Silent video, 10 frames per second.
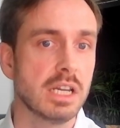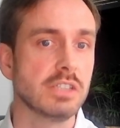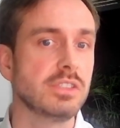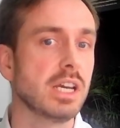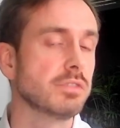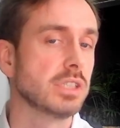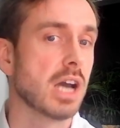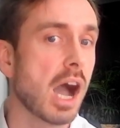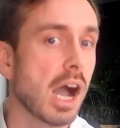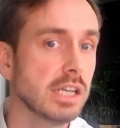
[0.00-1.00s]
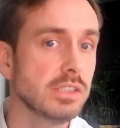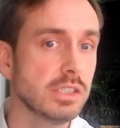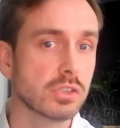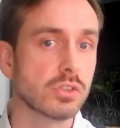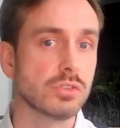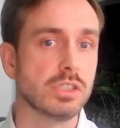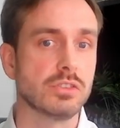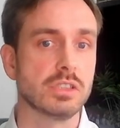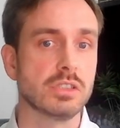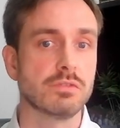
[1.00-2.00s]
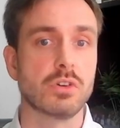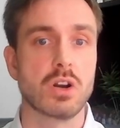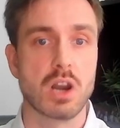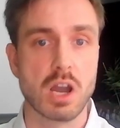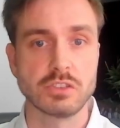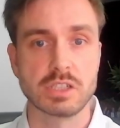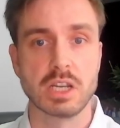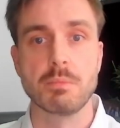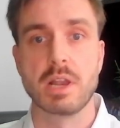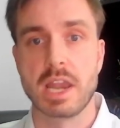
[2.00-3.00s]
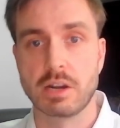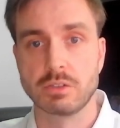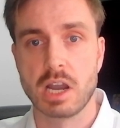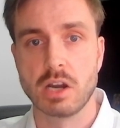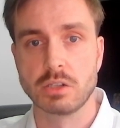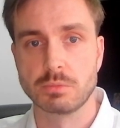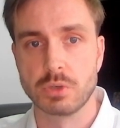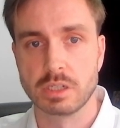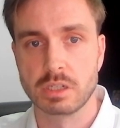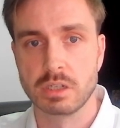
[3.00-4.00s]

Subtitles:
is therefore the ideal condition for a large-scale malaria outbreak.